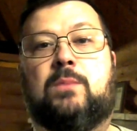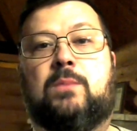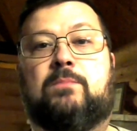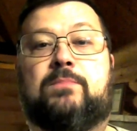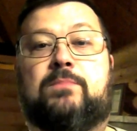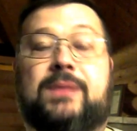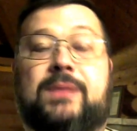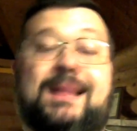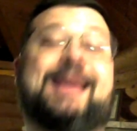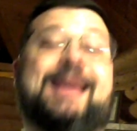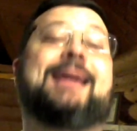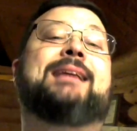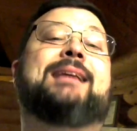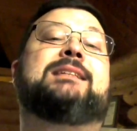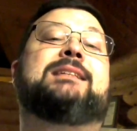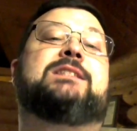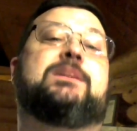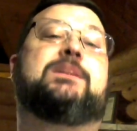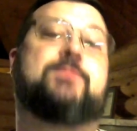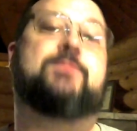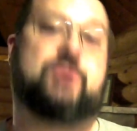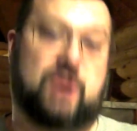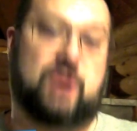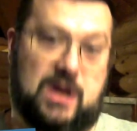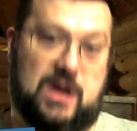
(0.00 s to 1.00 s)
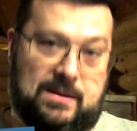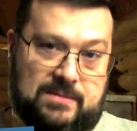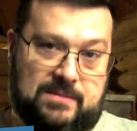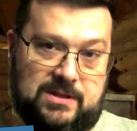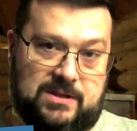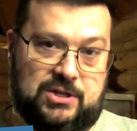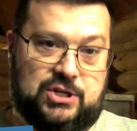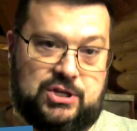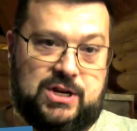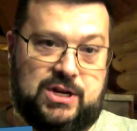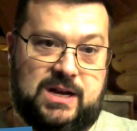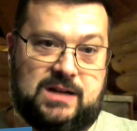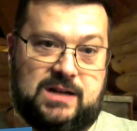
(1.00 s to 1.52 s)
please subscribe to the
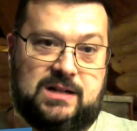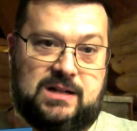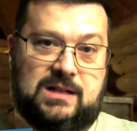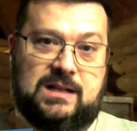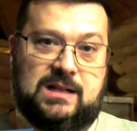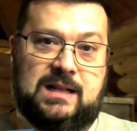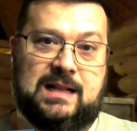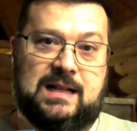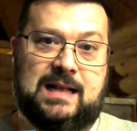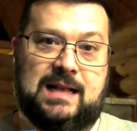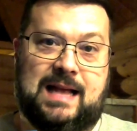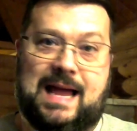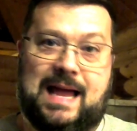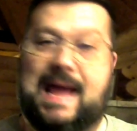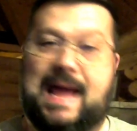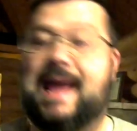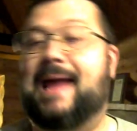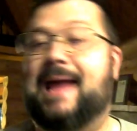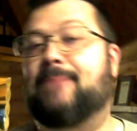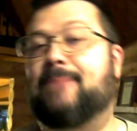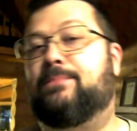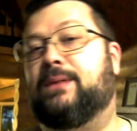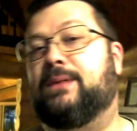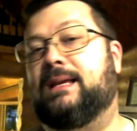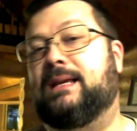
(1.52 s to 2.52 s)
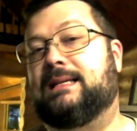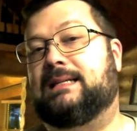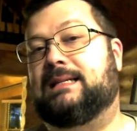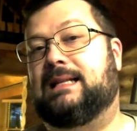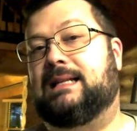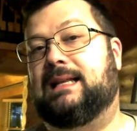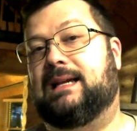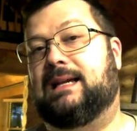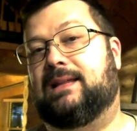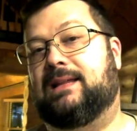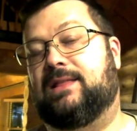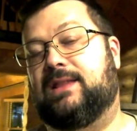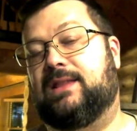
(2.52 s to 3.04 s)
channel and please
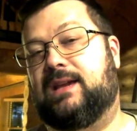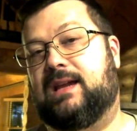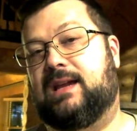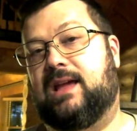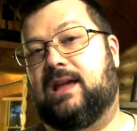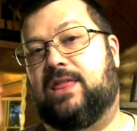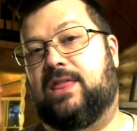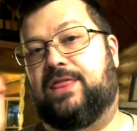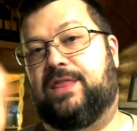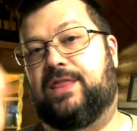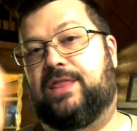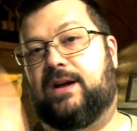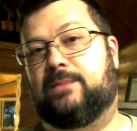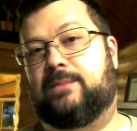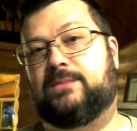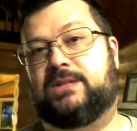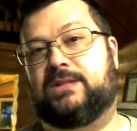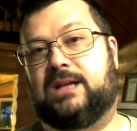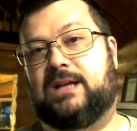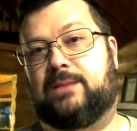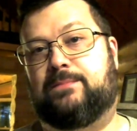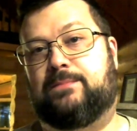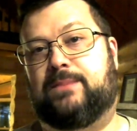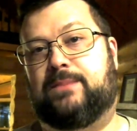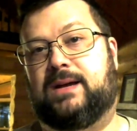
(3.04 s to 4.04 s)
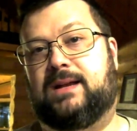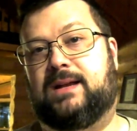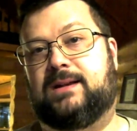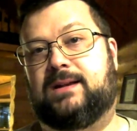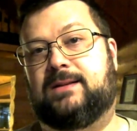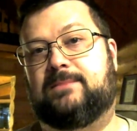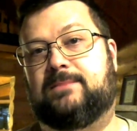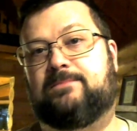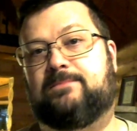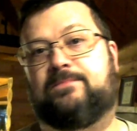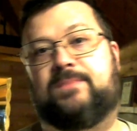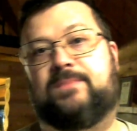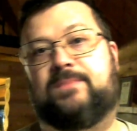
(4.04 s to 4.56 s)
click the thumbs up button.